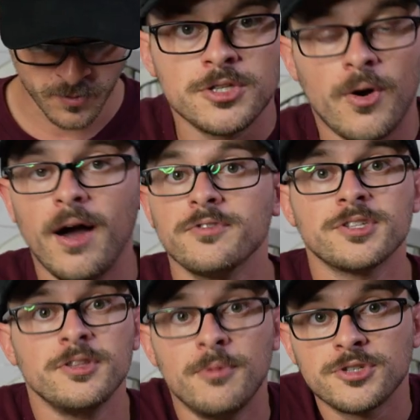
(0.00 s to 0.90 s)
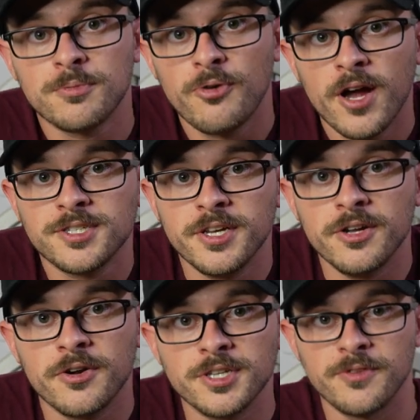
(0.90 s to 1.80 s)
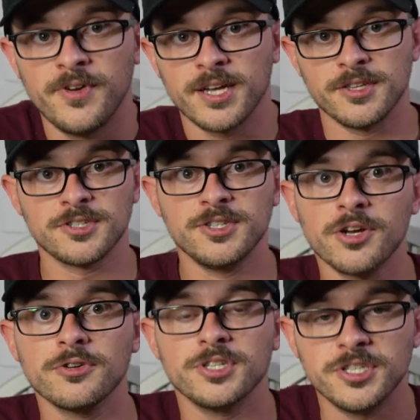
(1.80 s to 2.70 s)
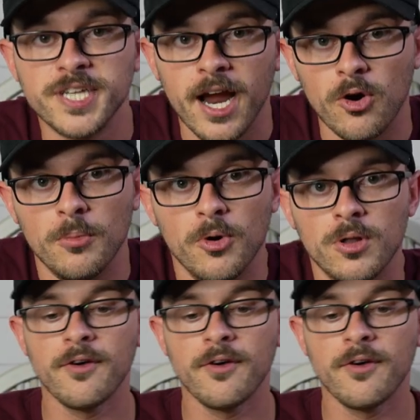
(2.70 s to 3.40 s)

So obviously the most surprising here is the fact that Snickers is terrible.